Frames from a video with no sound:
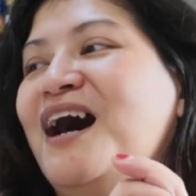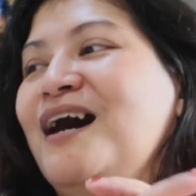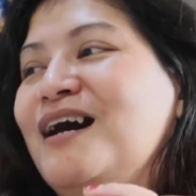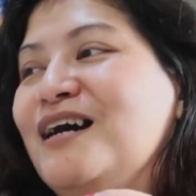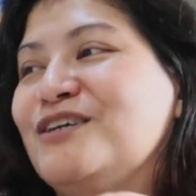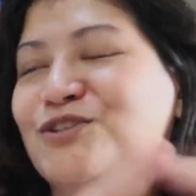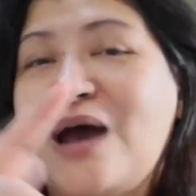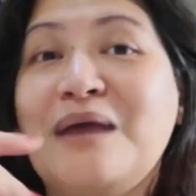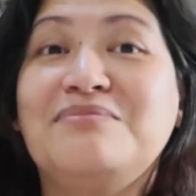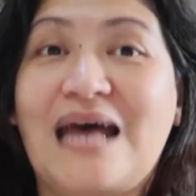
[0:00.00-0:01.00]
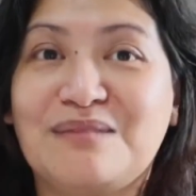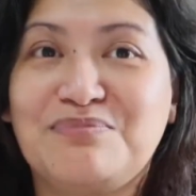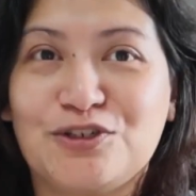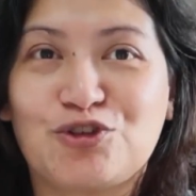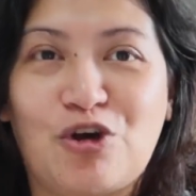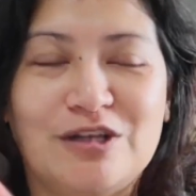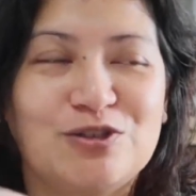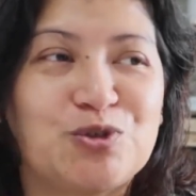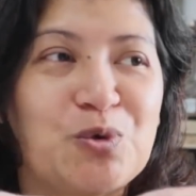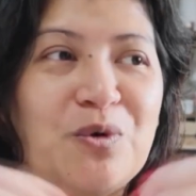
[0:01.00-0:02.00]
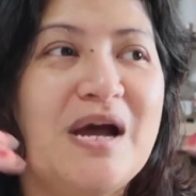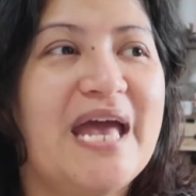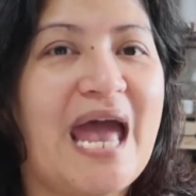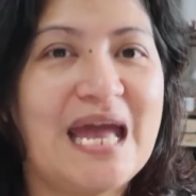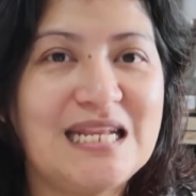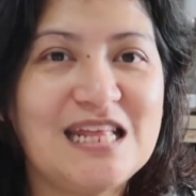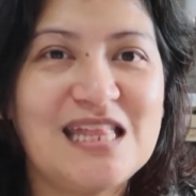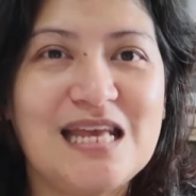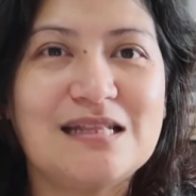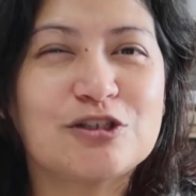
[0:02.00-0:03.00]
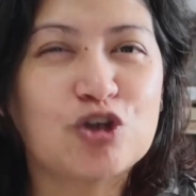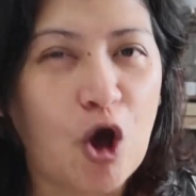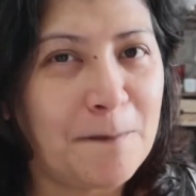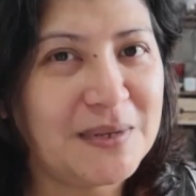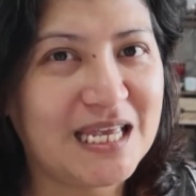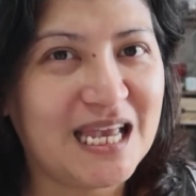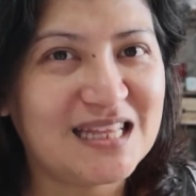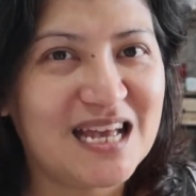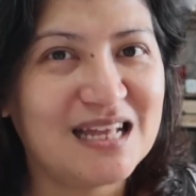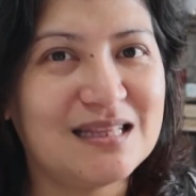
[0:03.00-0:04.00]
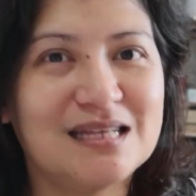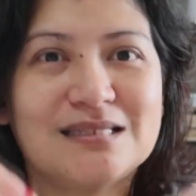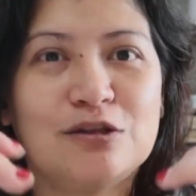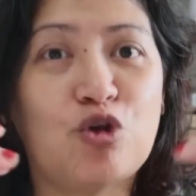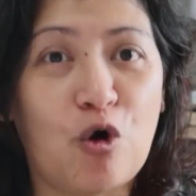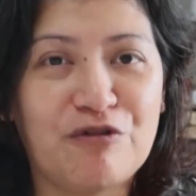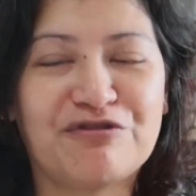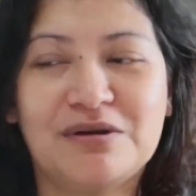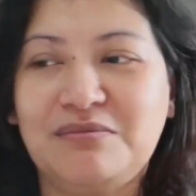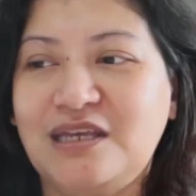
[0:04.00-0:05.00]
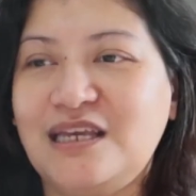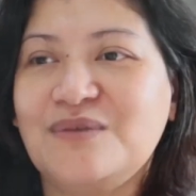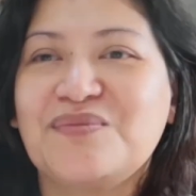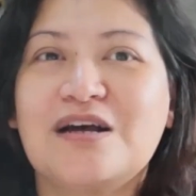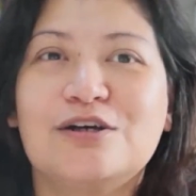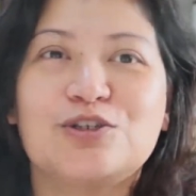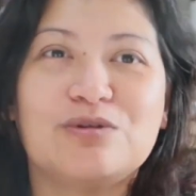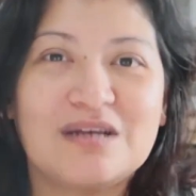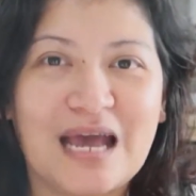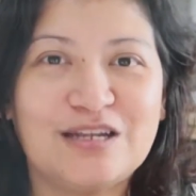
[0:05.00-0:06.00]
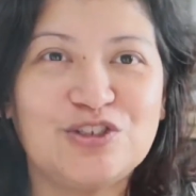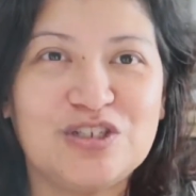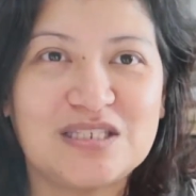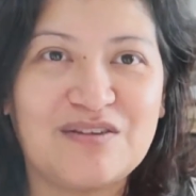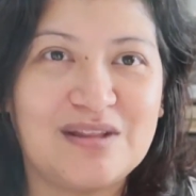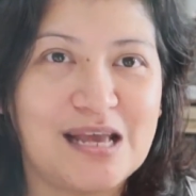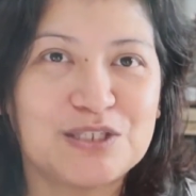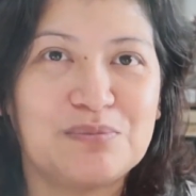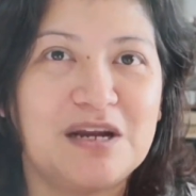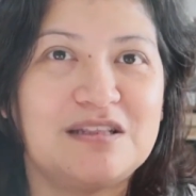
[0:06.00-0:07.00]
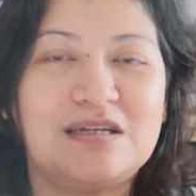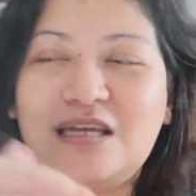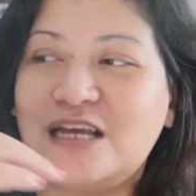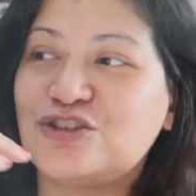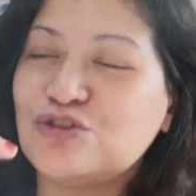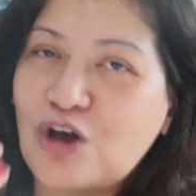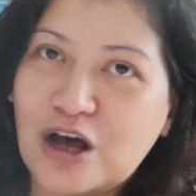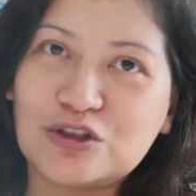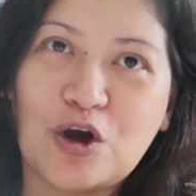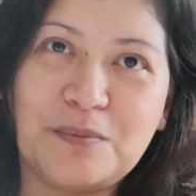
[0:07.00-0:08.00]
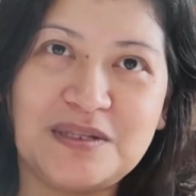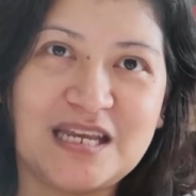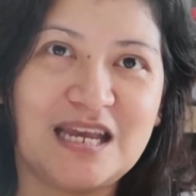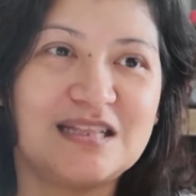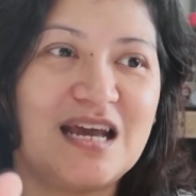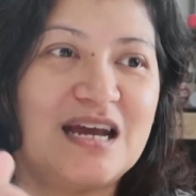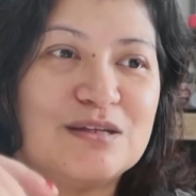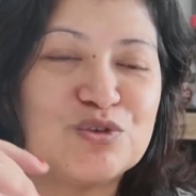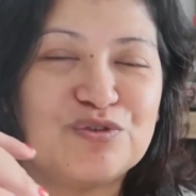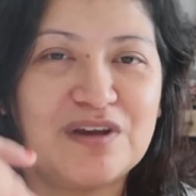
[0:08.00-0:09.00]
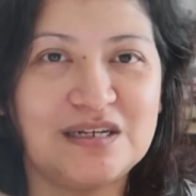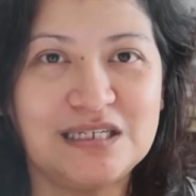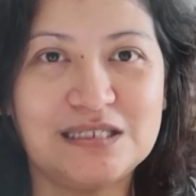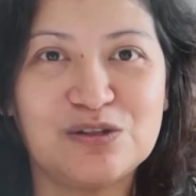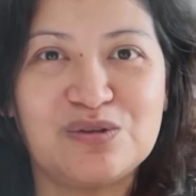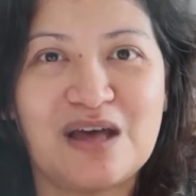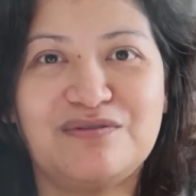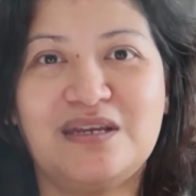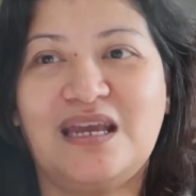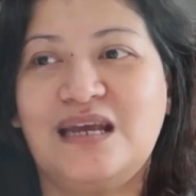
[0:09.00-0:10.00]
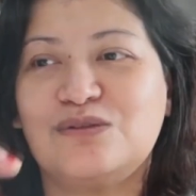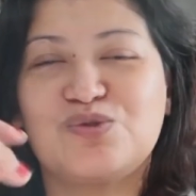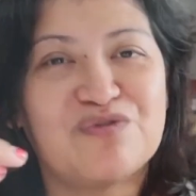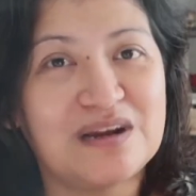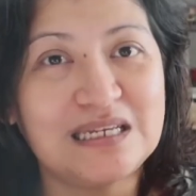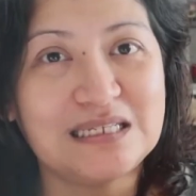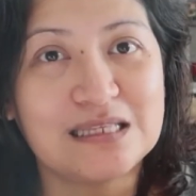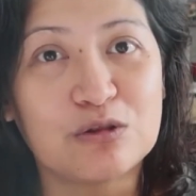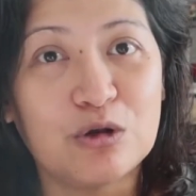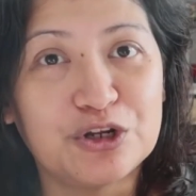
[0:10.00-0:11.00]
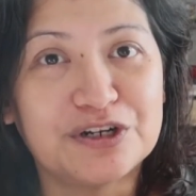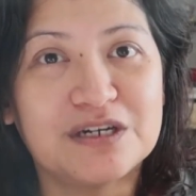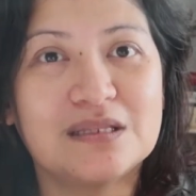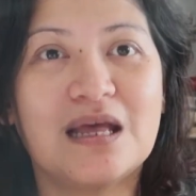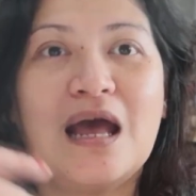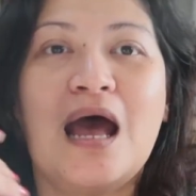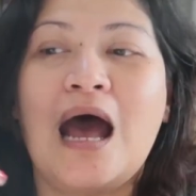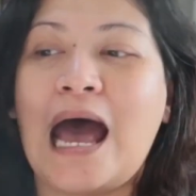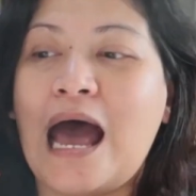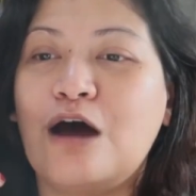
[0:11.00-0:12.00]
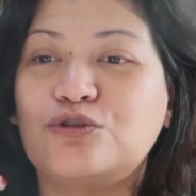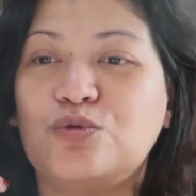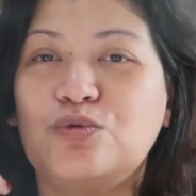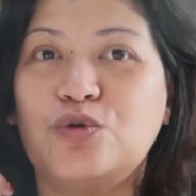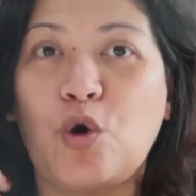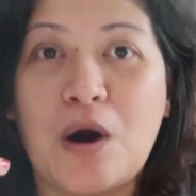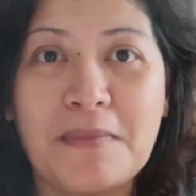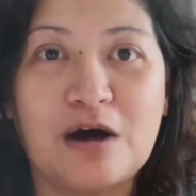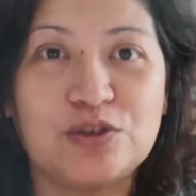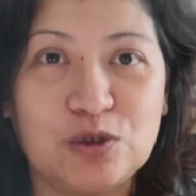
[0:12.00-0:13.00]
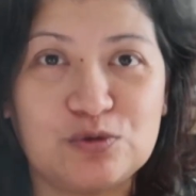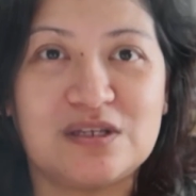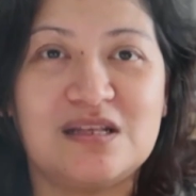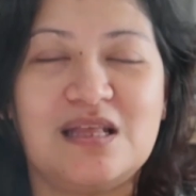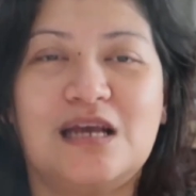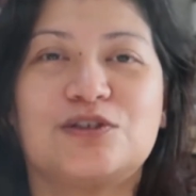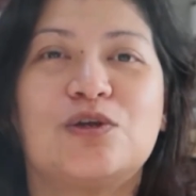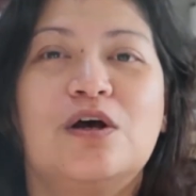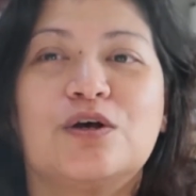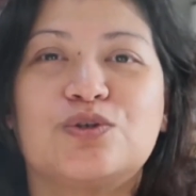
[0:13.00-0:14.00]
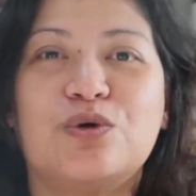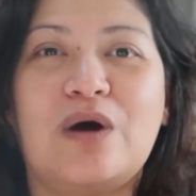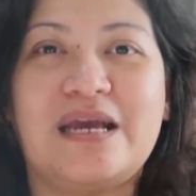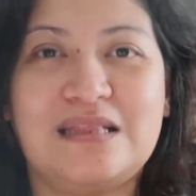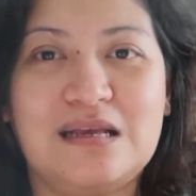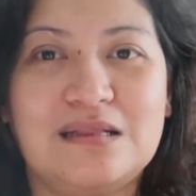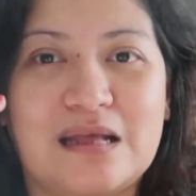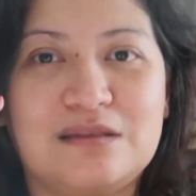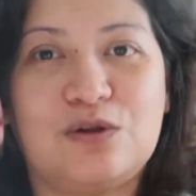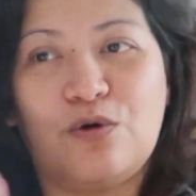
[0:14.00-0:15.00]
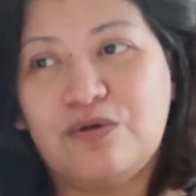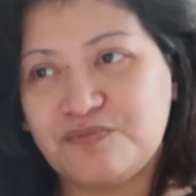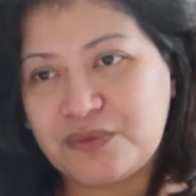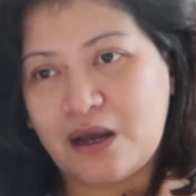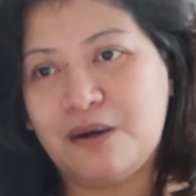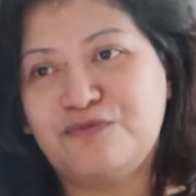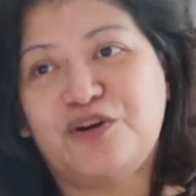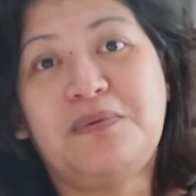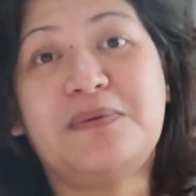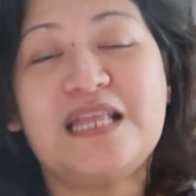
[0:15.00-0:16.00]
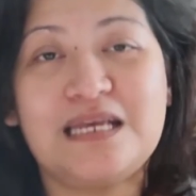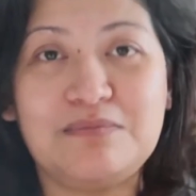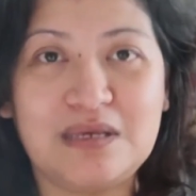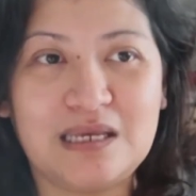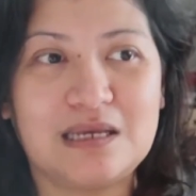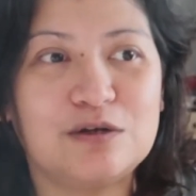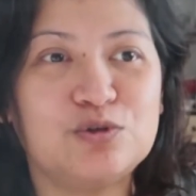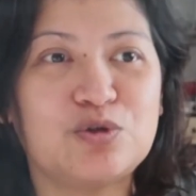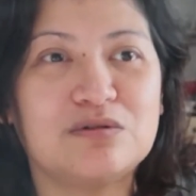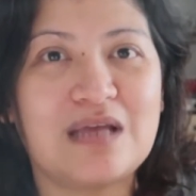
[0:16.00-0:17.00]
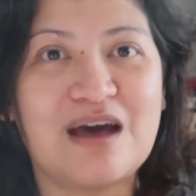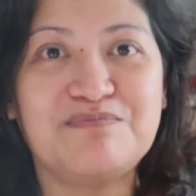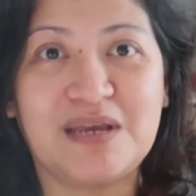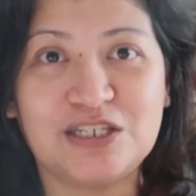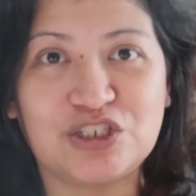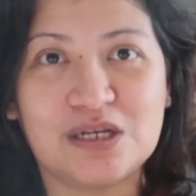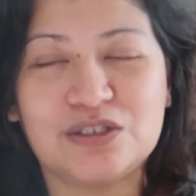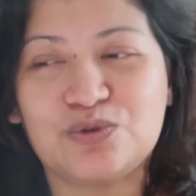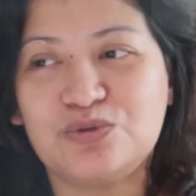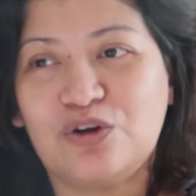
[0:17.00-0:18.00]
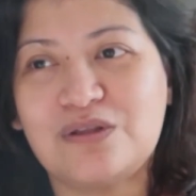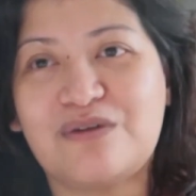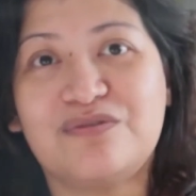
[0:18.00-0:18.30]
Uh, so I'm that person. So anything that's complicated is a no for me. So the Canon G seven X Mark three is not complicated. It was very easy to navigate. It was very easy to learn how to go about using this. So I think that, you know, um, for people like me who don't have patience, who don't